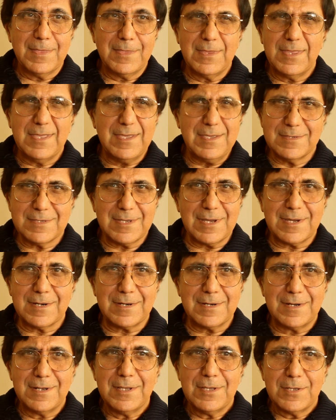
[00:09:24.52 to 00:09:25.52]
These
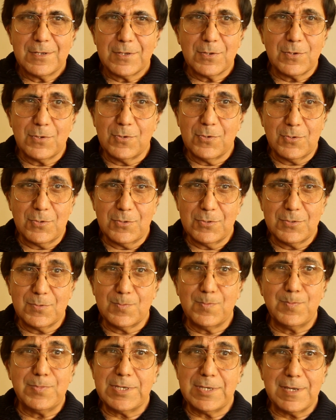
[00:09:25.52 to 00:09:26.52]
are gurus
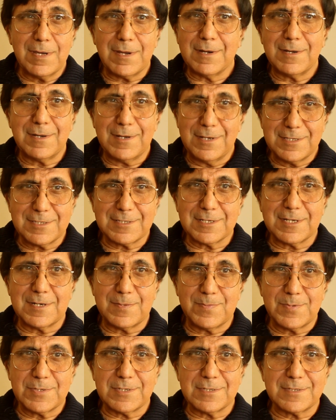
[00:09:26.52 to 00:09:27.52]
beyond
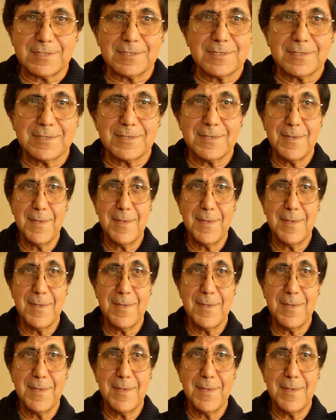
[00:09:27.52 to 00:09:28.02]
descriptions.